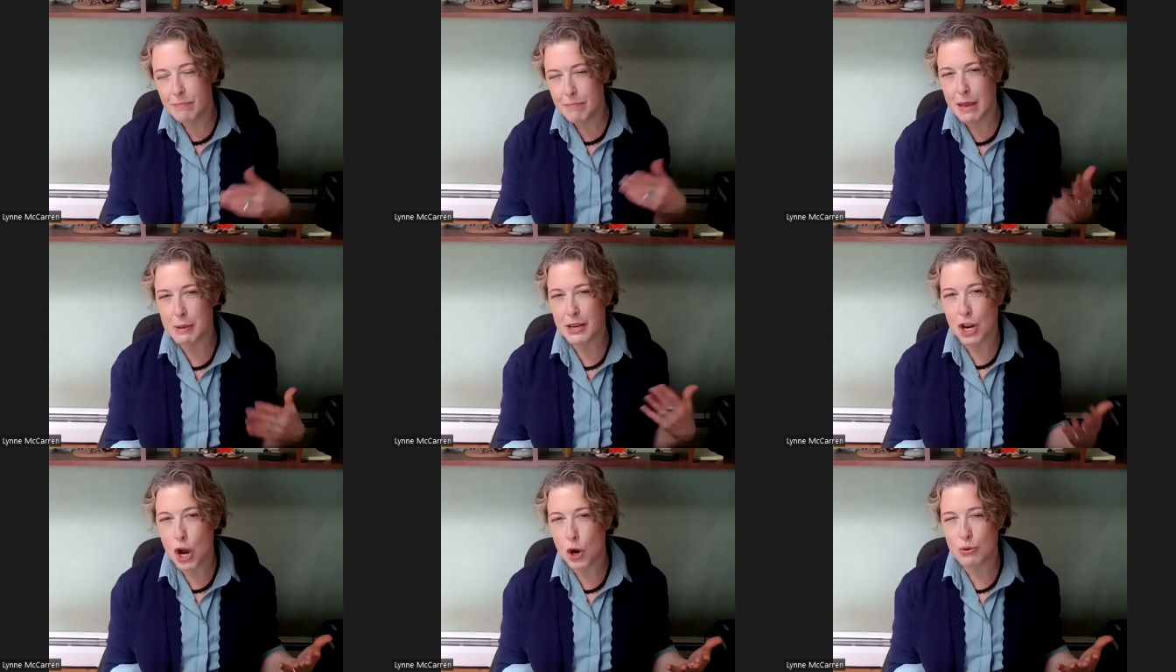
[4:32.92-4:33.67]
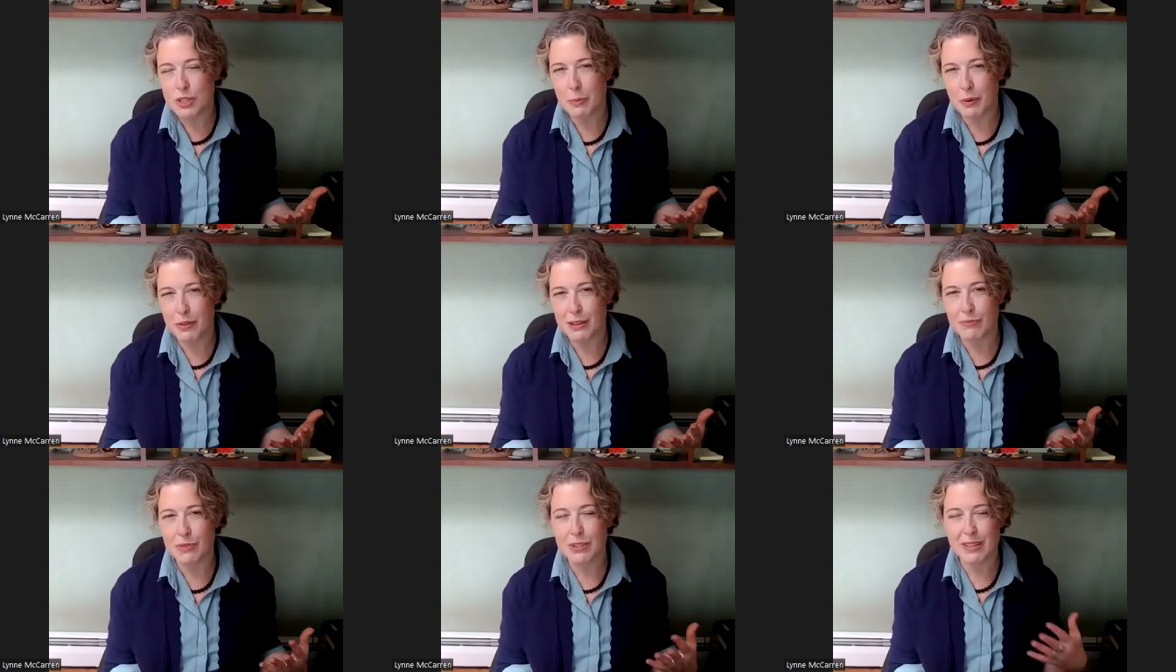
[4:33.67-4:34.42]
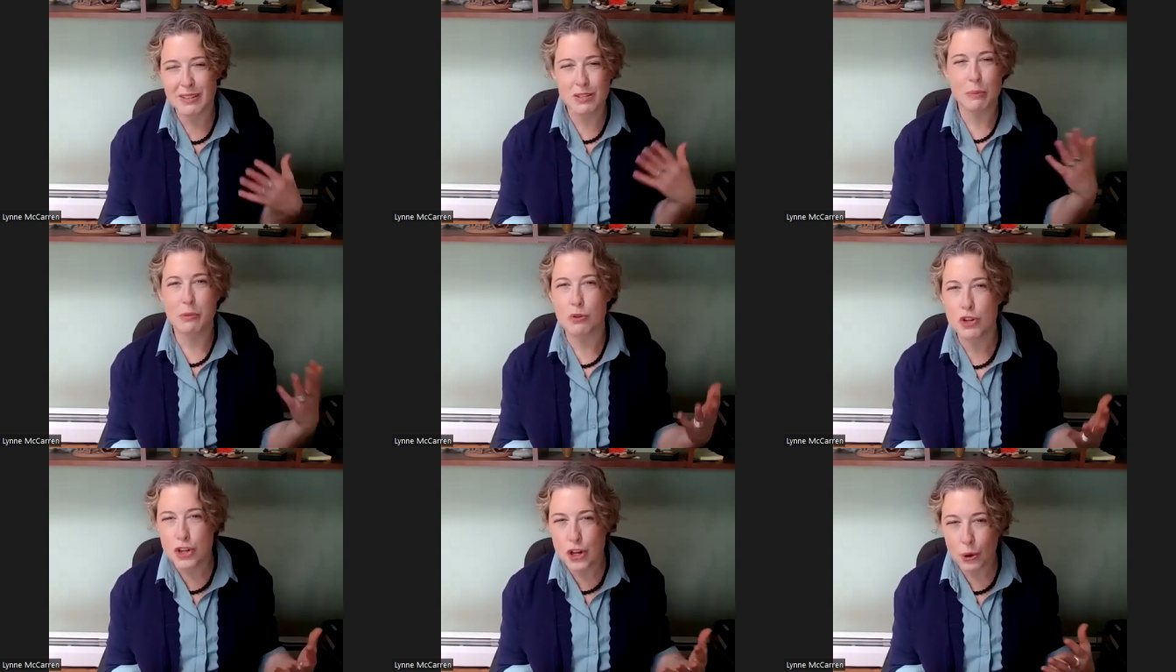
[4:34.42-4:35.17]
maybe know some of those
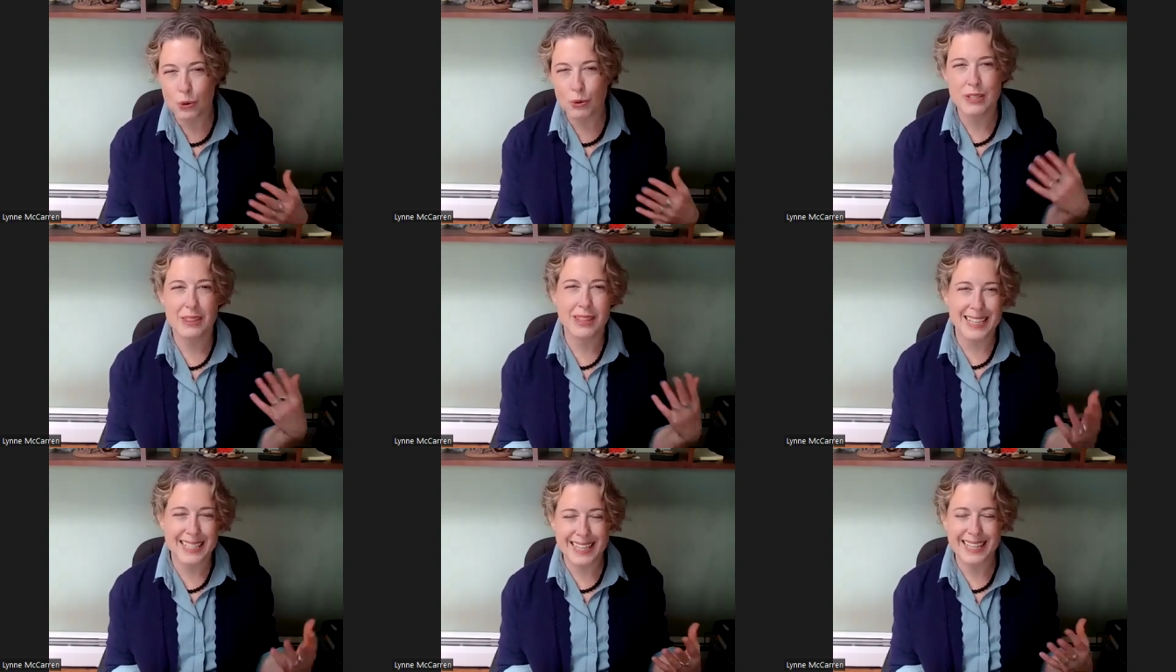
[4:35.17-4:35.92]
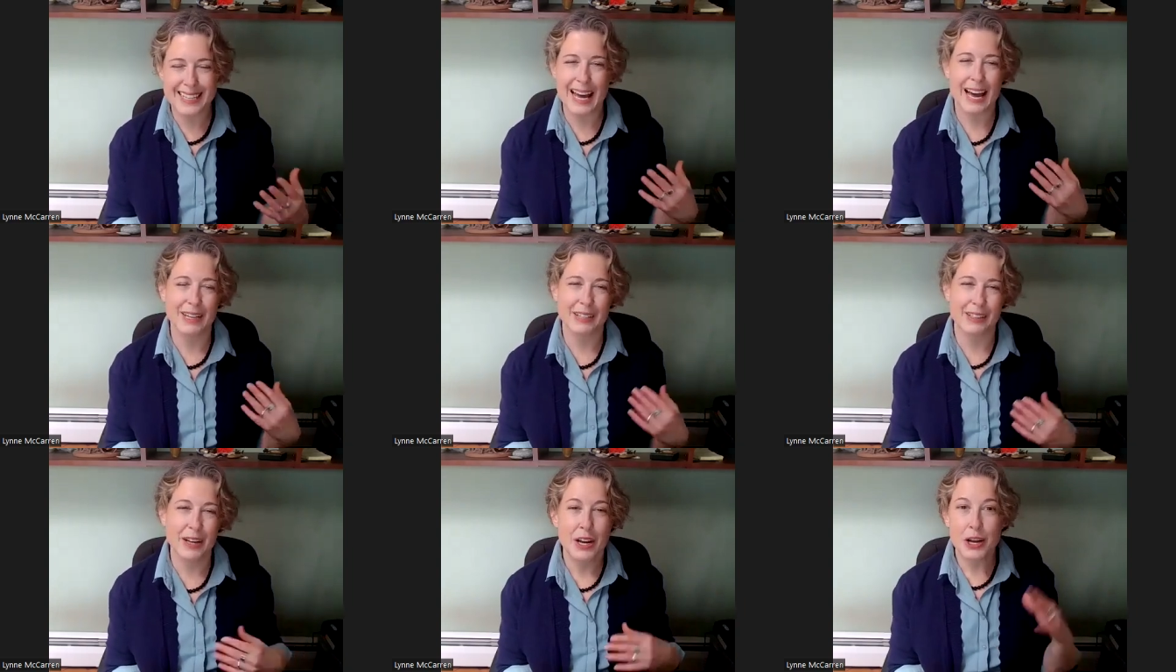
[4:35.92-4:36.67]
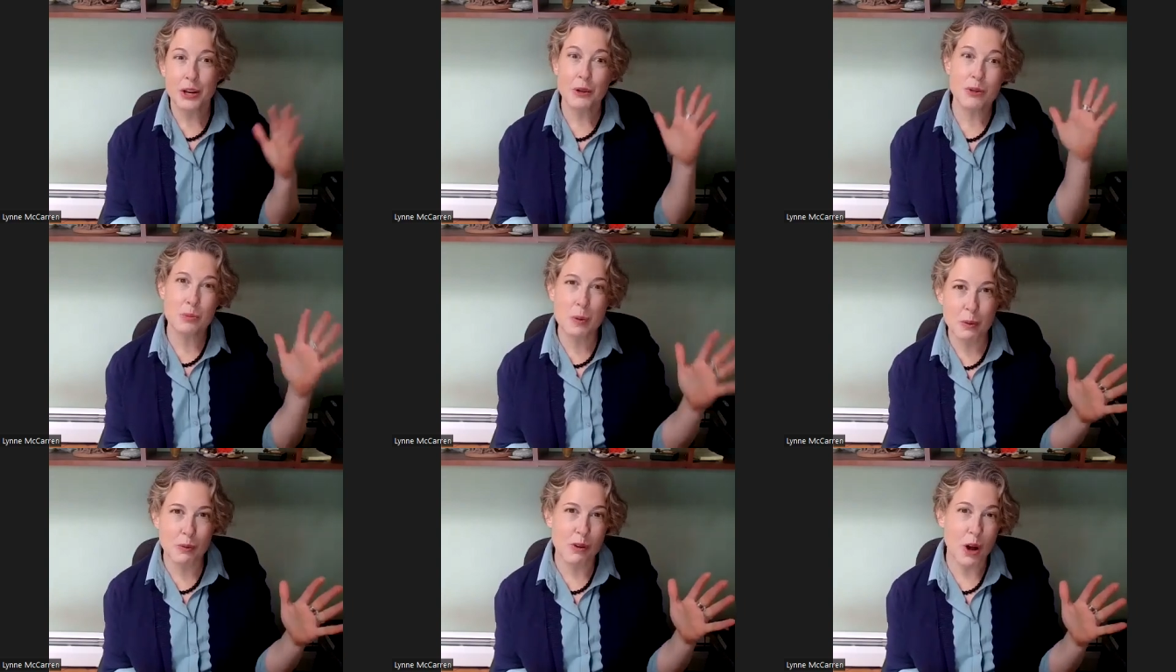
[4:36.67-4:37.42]
shows and things like that. And there's
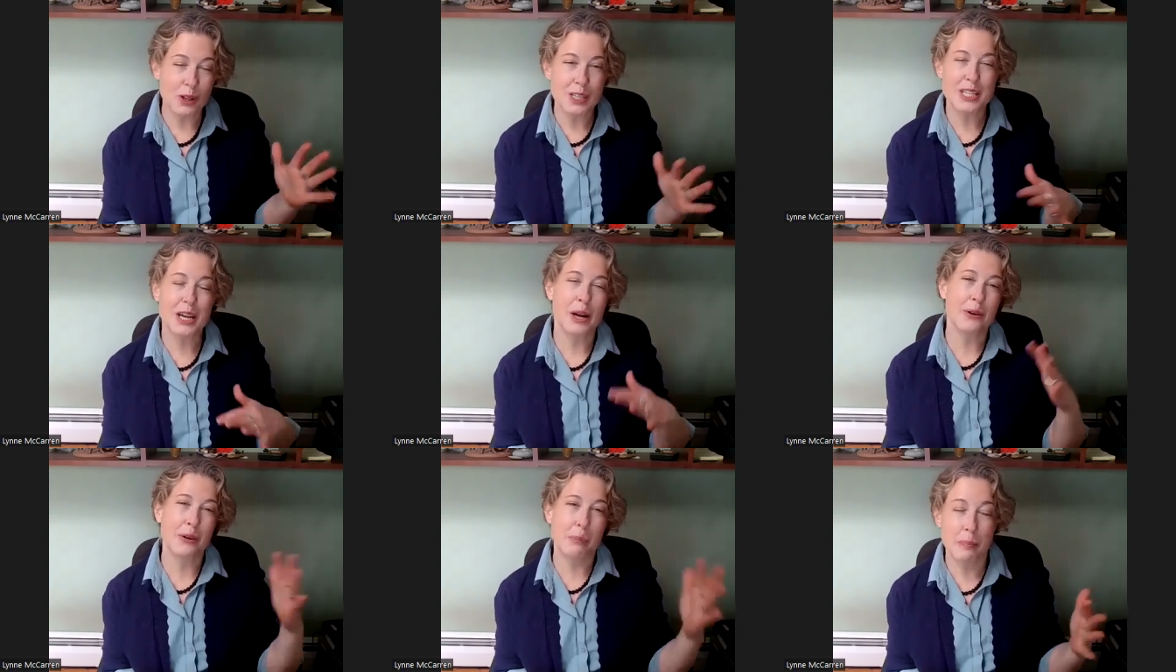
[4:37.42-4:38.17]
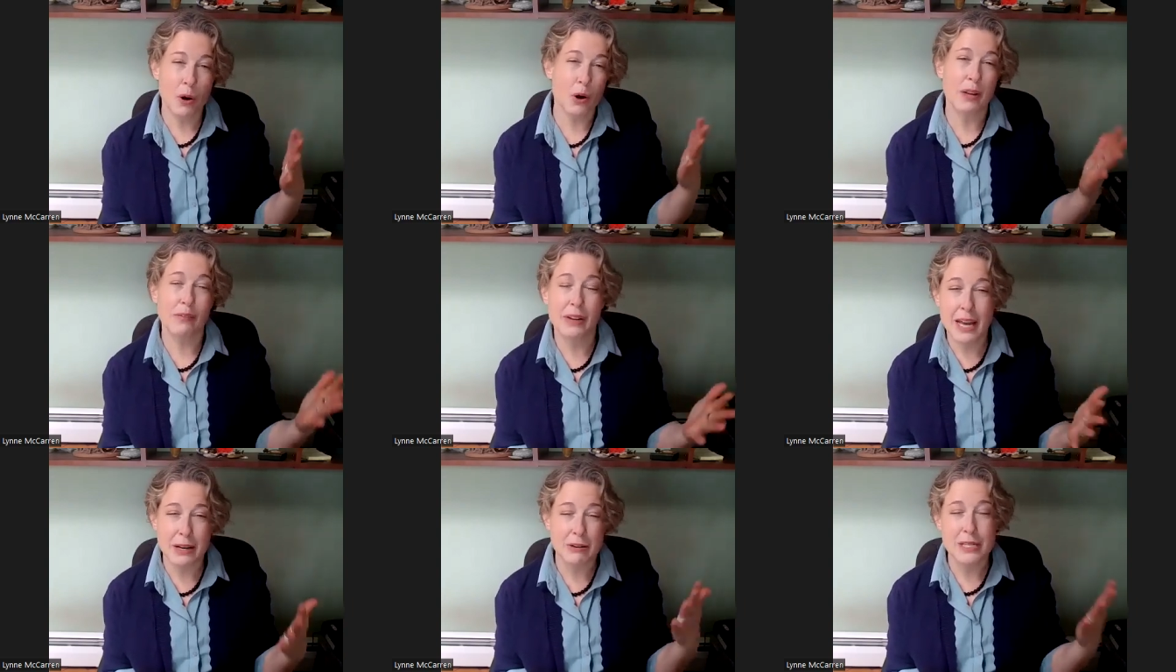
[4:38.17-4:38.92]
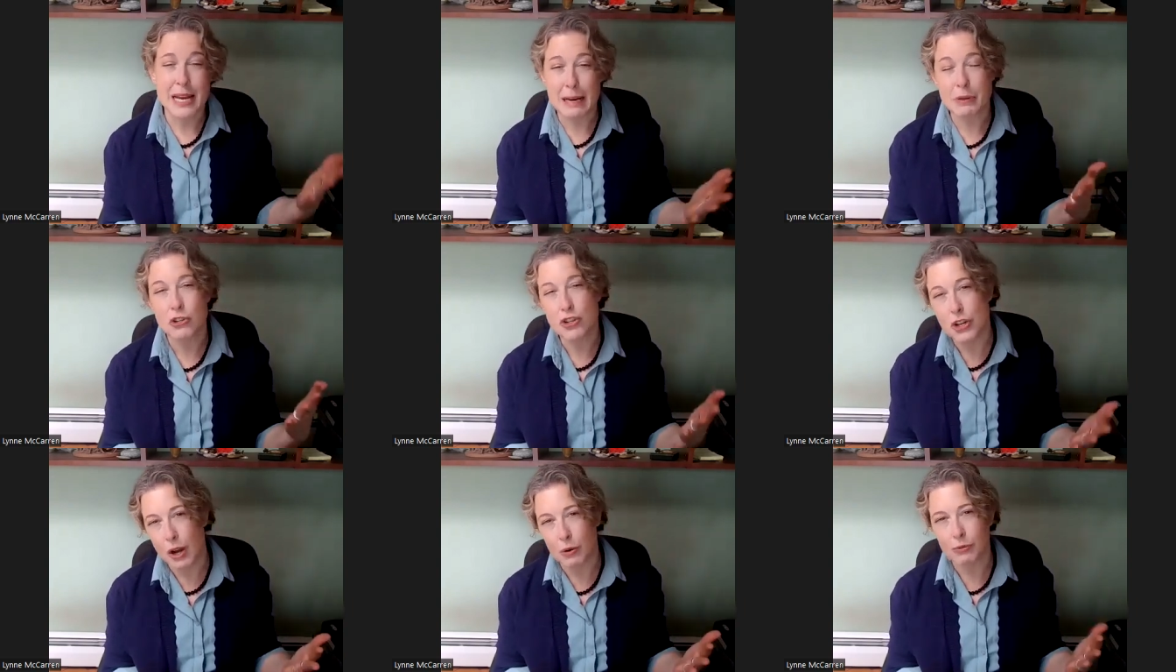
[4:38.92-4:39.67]
people volunteer to be part of an entertainment
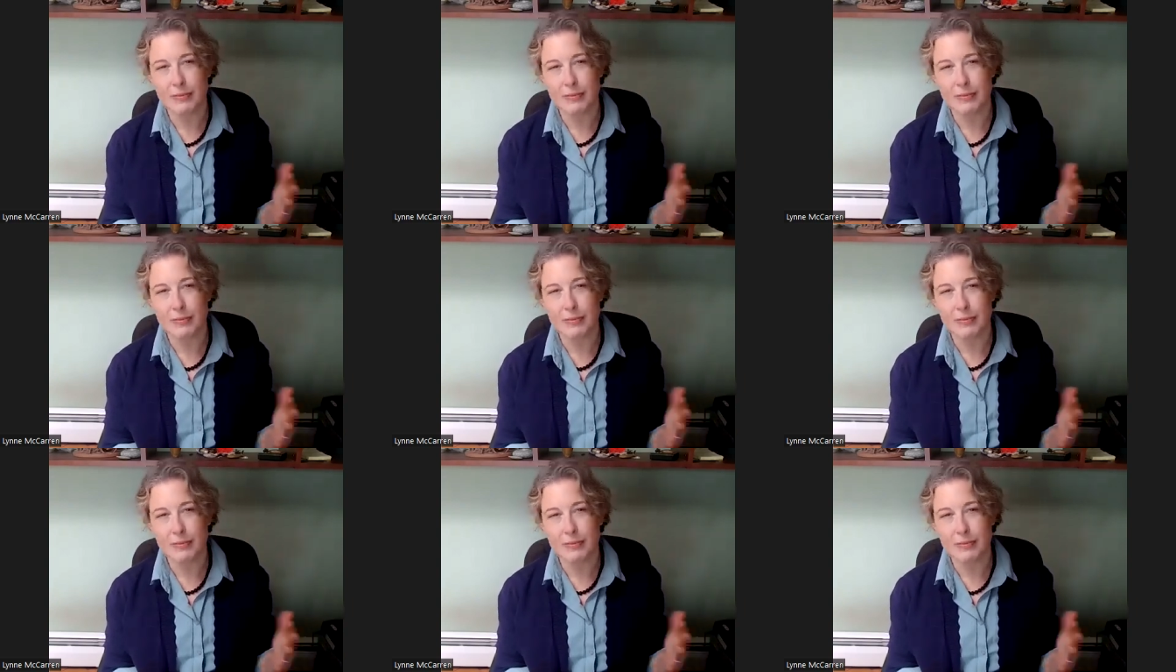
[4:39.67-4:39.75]
show.